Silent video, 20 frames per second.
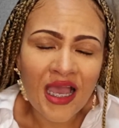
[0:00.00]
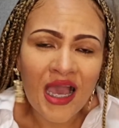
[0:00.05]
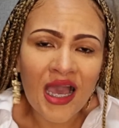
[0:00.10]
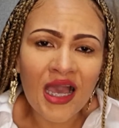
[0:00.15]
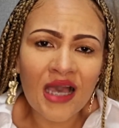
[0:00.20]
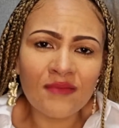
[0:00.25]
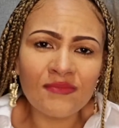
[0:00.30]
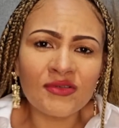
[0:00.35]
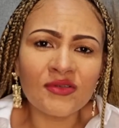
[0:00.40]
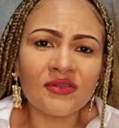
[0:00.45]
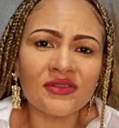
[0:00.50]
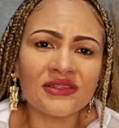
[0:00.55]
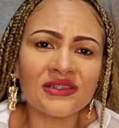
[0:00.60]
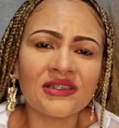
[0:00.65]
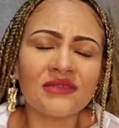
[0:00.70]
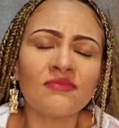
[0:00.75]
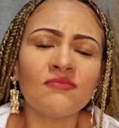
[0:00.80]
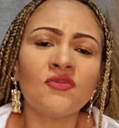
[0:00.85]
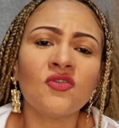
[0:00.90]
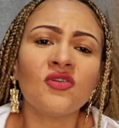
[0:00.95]
Because
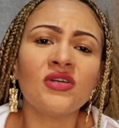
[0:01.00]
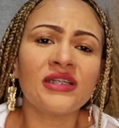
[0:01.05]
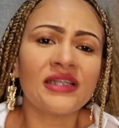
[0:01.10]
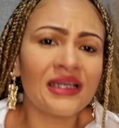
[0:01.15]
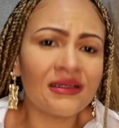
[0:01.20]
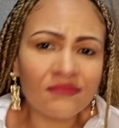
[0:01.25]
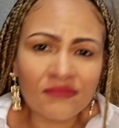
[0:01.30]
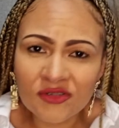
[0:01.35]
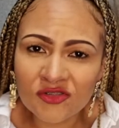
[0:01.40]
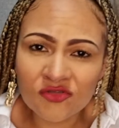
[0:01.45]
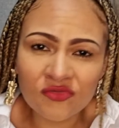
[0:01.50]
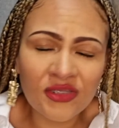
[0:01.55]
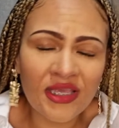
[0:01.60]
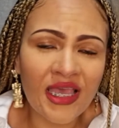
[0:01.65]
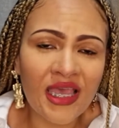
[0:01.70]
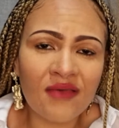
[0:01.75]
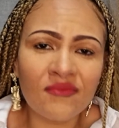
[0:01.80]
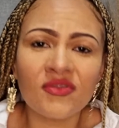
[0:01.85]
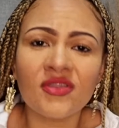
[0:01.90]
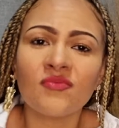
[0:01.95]
the more numbers we
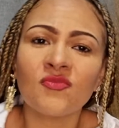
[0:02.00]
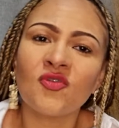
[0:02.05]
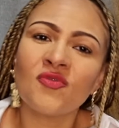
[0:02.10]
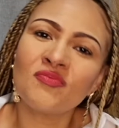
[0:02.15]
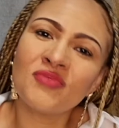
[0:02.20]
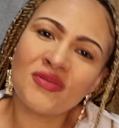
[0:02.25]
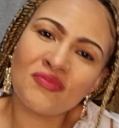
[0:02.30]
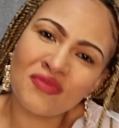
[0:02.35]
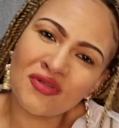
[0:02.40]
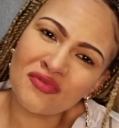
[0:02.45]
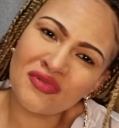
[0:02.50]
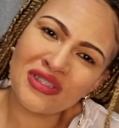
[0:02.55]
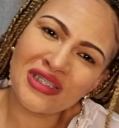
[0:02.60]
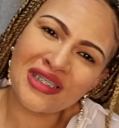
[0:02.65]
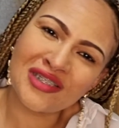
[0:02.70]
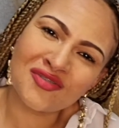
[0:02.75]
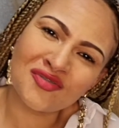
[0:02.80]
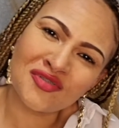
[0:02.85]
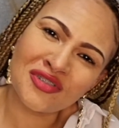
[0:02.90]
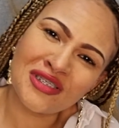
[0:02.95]
have, the more people we
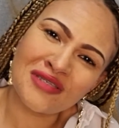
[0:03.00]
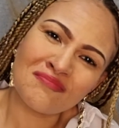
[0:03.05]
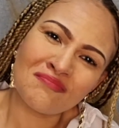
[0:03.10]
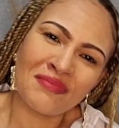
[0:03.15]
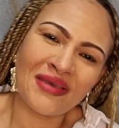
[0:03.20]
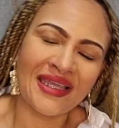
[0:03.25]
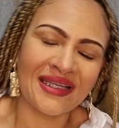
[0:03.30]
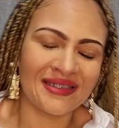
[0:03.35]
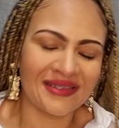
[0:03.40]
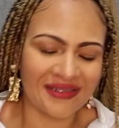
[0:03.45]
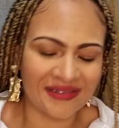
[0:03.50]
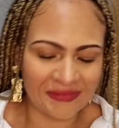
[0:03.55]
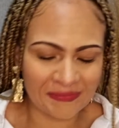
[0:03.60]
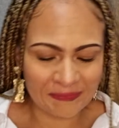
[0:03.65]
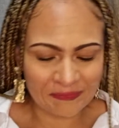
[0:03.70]
get to impact.